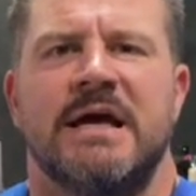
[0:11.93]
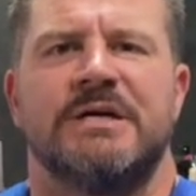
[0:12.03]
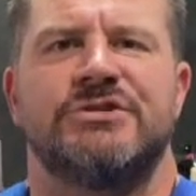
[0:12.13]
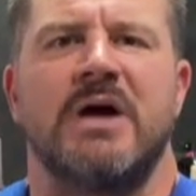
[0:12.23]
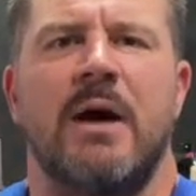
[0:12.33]

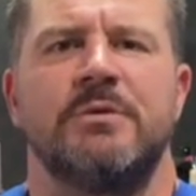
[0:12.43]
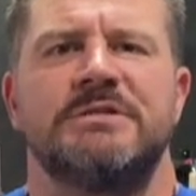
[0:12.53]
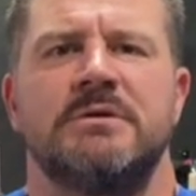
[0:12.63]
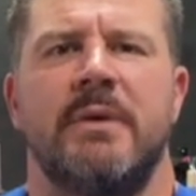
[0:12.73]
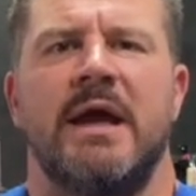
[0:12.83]
His job
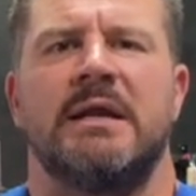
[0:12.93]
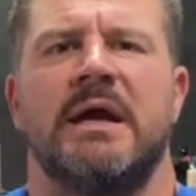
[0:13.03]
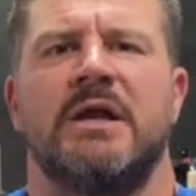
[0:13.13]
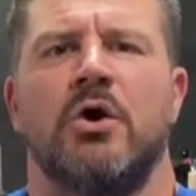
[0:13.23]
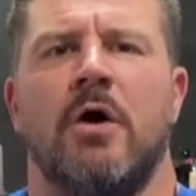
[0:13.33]
was
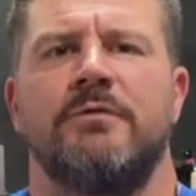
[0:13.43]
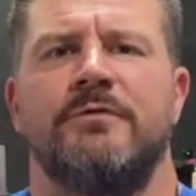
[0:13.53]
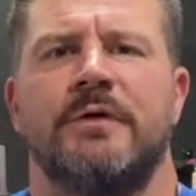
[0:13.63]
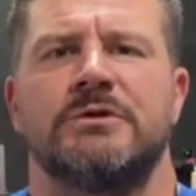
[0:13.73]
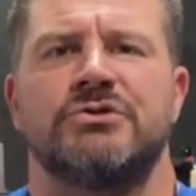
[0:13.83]
demanding, and he
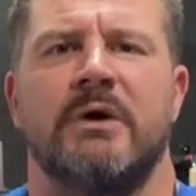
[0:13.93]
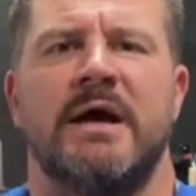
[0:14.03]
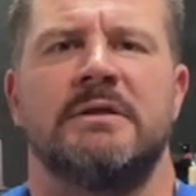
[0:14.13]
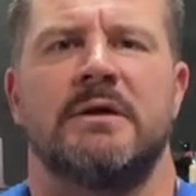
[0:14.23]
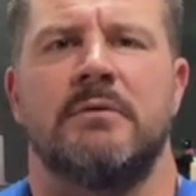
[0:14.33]
often felt
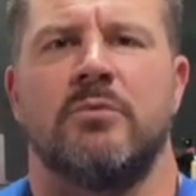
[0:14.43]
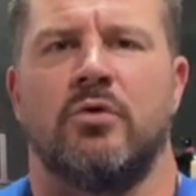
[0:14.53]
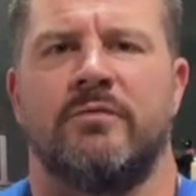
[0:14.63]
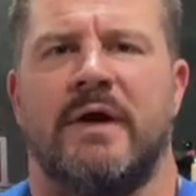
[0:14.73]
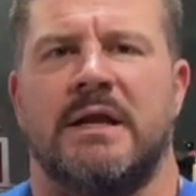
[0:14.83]
drained and
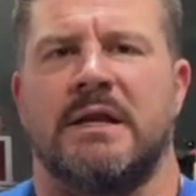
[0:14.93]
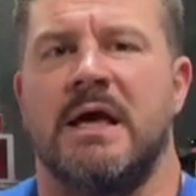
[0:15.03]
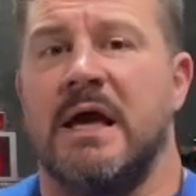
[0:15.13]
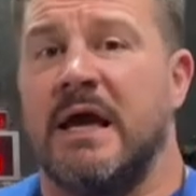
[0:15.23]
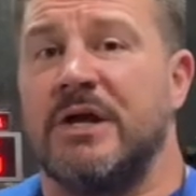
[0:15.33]
unmotivated.
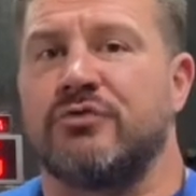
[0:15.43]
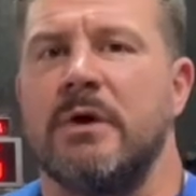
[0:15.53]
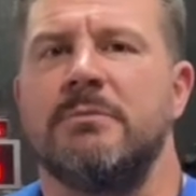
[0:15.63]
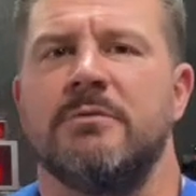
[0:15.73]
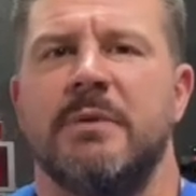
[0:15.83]
He
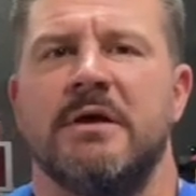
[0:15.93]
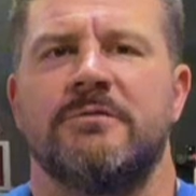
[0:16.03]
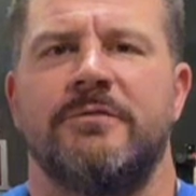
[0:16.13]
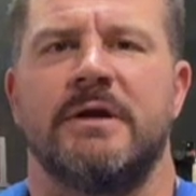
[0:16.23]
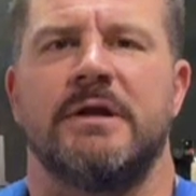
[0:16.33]
dreamed of being
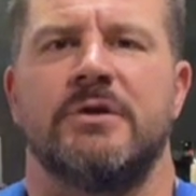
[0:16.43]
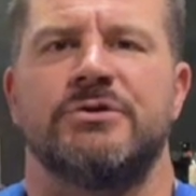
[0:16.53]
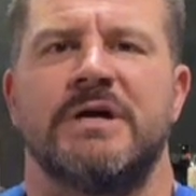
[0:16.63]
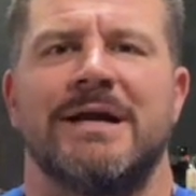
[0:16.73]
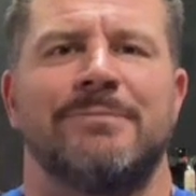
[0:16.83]
fit and
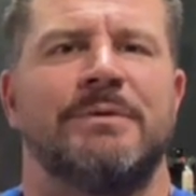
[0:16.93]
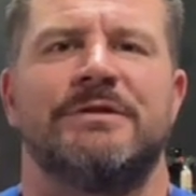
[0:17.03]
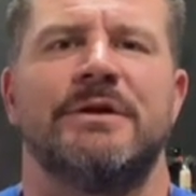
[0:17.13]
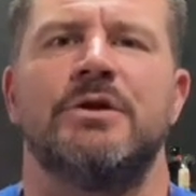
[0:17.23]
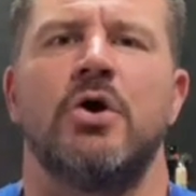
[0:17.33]
energetic,
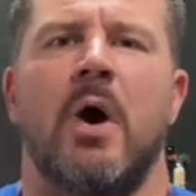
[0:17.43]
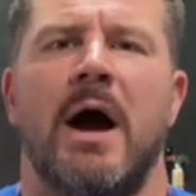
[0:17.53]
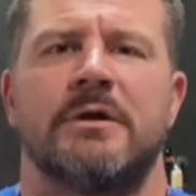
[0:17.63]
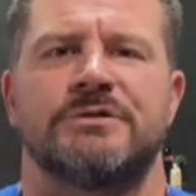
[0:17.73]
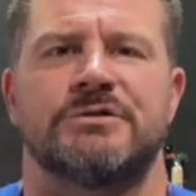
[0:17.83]
but didn't know
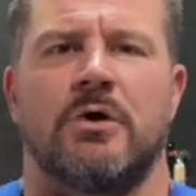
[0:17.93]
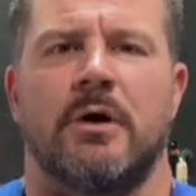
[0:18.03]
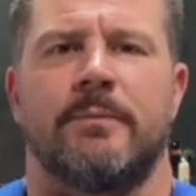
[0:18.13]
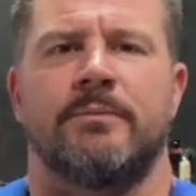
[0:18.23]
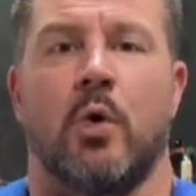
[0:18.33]
how to
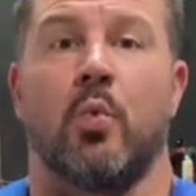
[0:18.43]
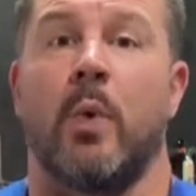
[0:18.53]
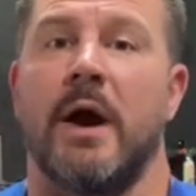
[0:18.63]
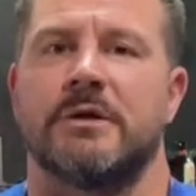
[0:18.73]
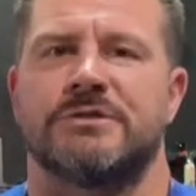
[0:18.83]
start or
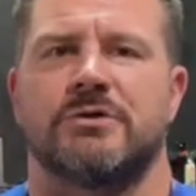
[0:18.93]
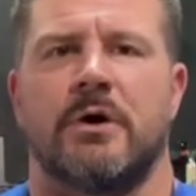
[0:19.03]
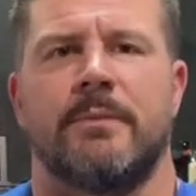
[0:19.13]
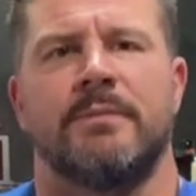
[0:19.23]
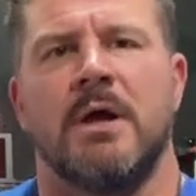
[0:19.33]
where to
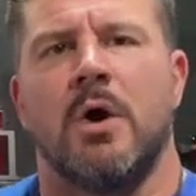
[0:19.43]
start.